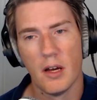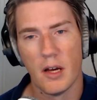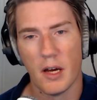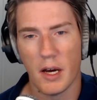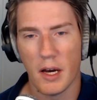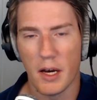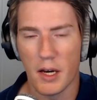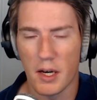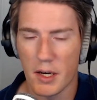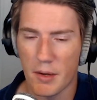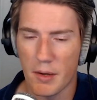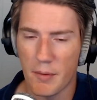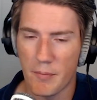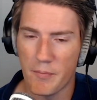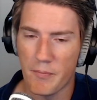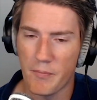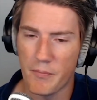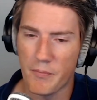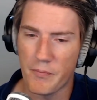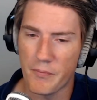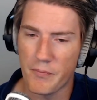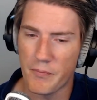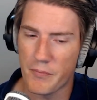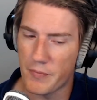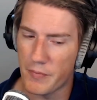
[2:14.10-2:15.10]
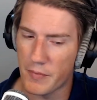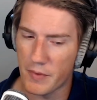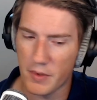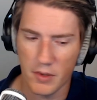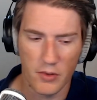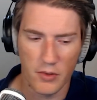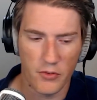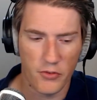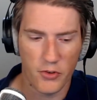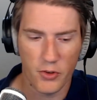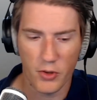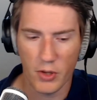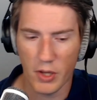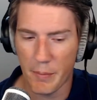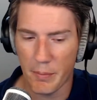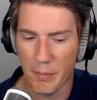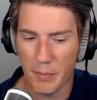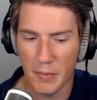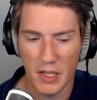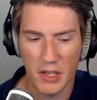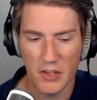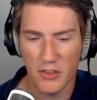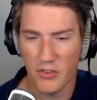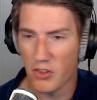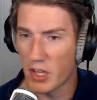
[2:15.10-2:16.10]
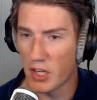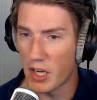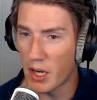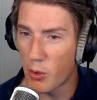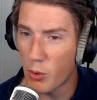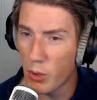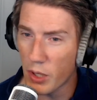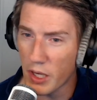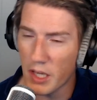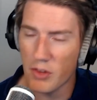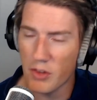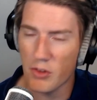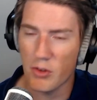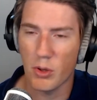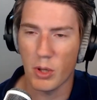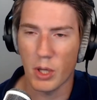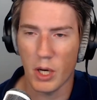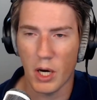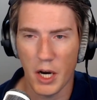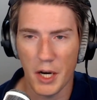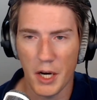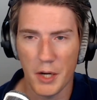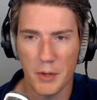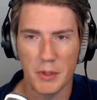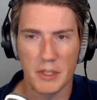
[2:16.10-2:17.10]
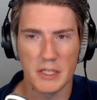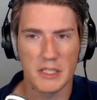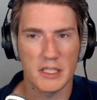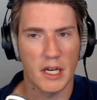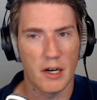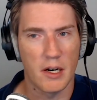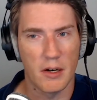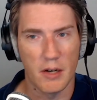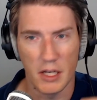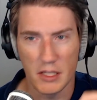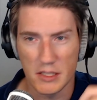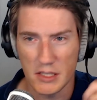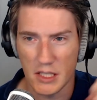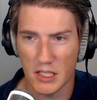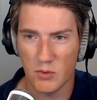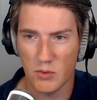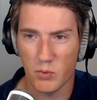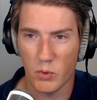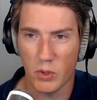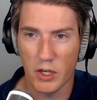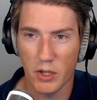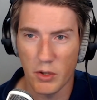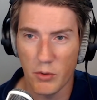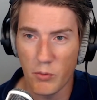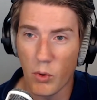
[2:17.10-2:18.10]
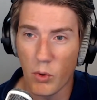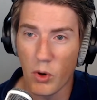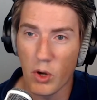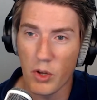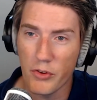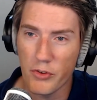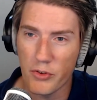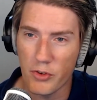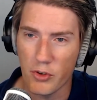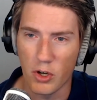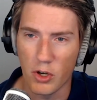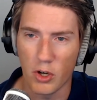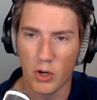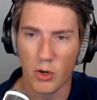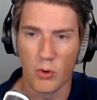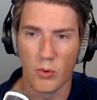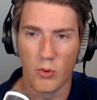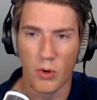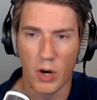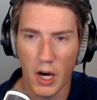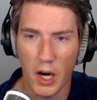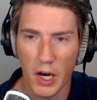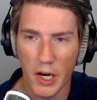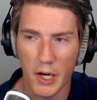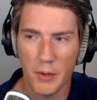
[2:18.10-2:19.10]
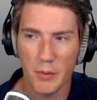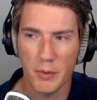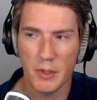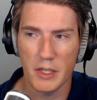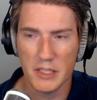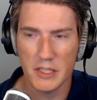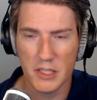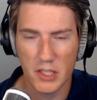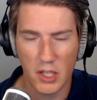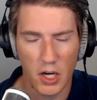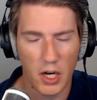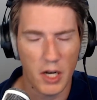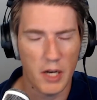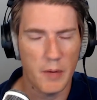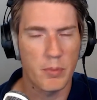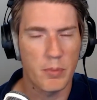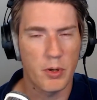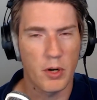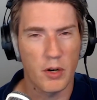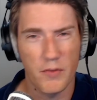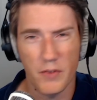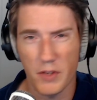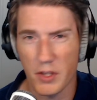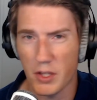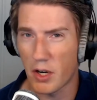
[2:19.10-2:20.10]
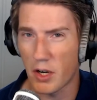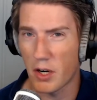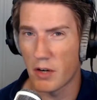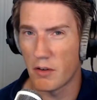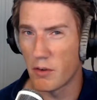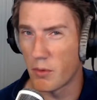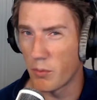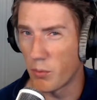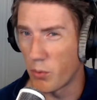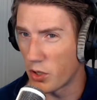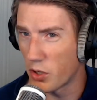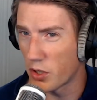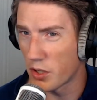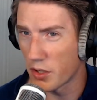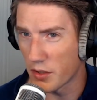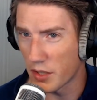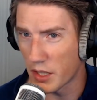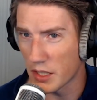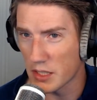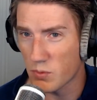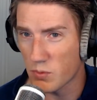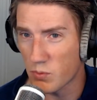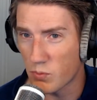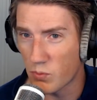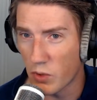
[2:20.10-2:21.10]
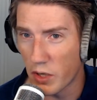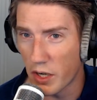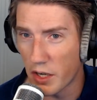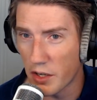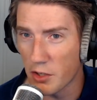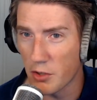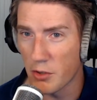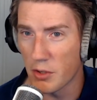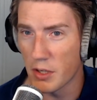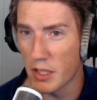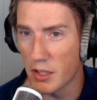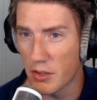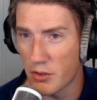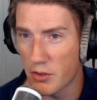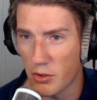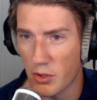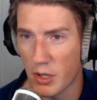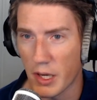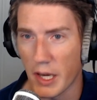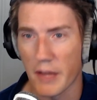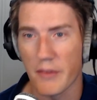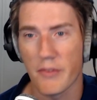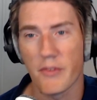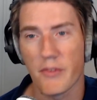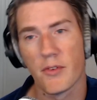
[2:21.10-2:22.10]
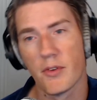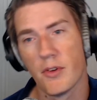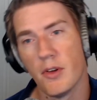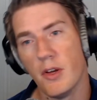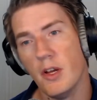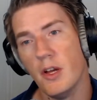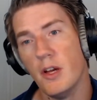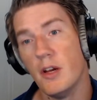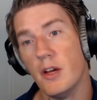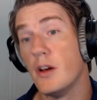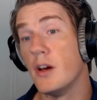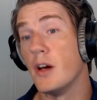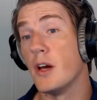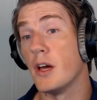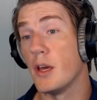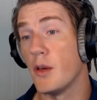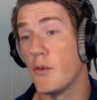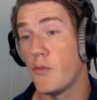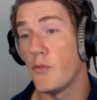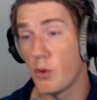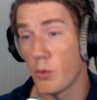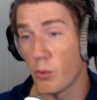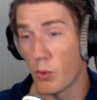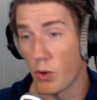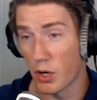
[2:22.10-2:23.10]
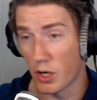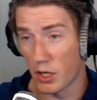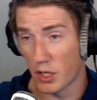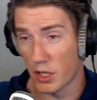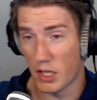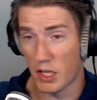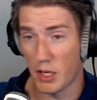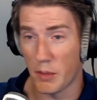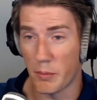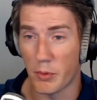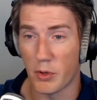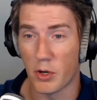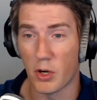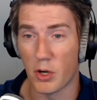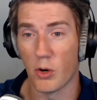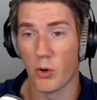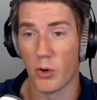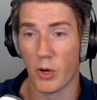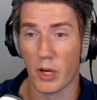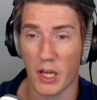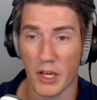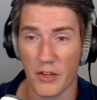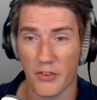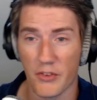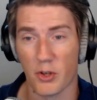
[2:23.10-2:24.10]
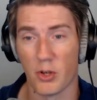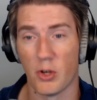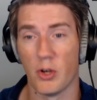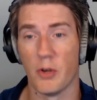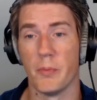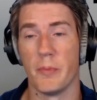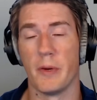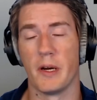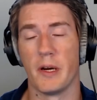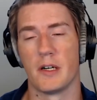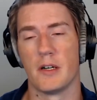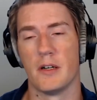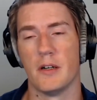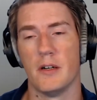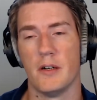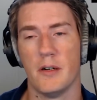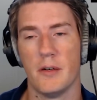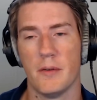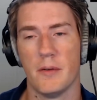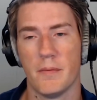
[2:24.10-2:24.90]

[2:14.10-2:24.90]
Um, so that means going into the high risk areas. That's where you want to go. High risk, high profit, high reward. That's where you need to get if you want to keep growing as a gold maker.